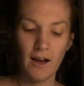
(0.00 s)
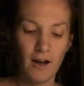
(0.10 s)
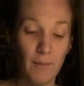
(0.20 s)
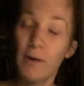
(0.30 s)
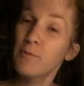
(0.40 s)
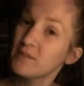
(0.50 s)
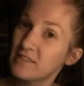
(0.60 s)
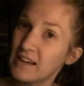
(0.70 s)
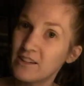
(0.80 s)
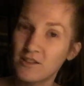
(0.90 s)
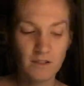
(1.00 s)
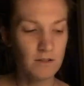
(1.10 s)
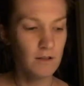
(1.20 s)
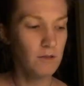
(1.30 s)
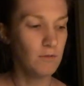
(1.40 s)
Um, I will say, just
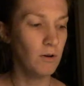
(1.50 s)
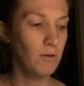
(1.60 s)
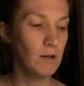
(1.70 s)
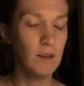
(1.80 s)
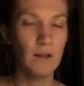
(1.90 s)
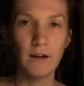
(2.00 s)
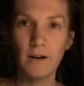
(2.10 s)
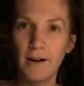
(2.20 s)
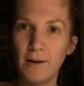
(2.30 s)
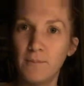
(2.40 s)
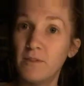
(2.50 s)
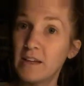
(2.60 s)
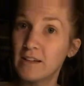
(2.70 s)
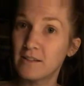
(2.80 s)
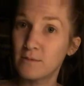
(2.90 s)
to throw it in there, um,
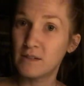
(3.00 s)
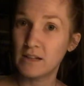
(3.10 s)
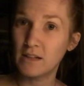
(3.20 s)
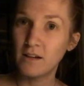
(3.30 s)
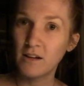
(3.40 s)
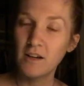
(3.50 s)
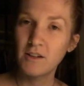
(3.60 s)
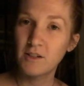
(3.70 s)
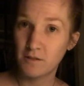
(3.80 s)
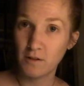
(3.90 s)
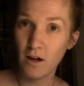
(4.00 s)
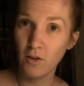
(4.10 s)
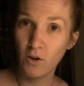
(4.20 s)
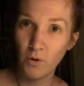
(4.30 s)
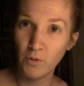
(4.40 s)
veganism did just
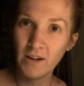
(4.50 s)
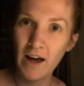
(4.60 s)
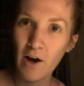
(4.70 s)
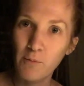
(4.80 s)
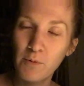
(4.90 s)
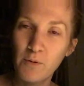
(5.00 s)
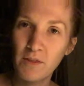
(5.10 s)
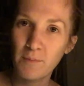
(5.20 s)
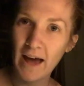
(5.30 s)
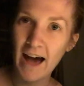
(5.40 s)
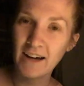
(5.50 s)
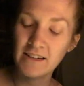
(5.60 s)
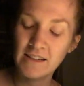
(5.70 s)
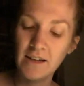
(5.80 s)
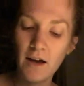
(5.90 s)
alone help with my
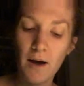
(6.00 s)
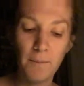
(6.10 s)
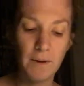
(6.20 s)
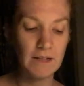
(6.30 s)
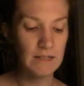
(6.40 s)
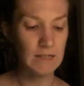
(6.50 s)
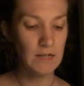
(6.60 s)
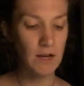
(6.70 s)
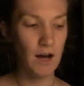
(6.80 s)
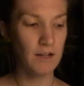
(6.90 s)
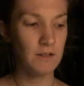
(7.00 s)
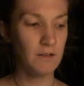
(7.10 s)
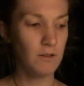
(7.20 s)
acne, um, but it did not,